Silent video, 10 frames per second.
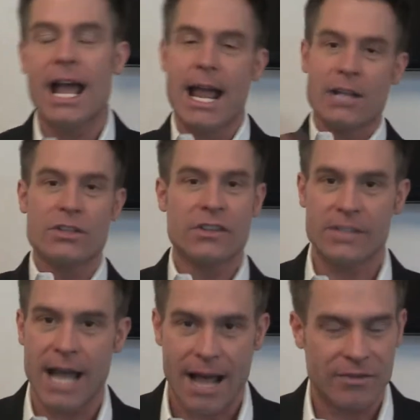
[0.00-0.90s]
and your
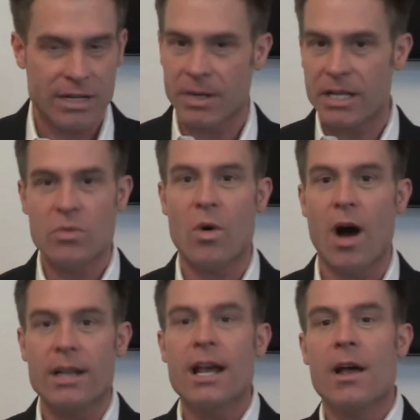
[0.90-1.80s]
staff, anybody you
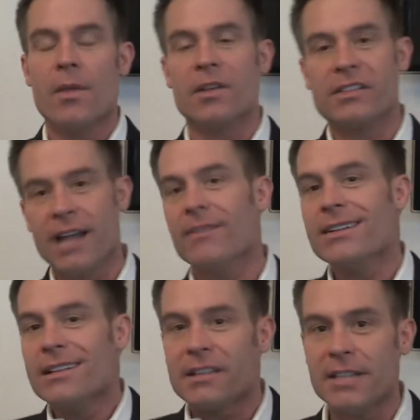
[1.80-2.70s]
want, the
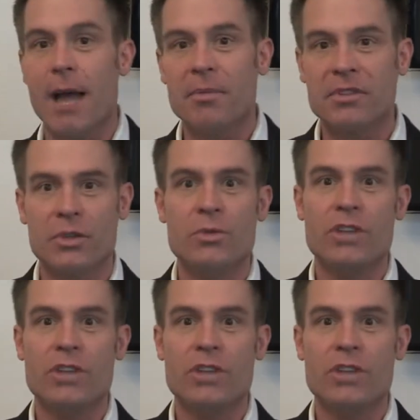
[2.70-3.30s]
seven steps to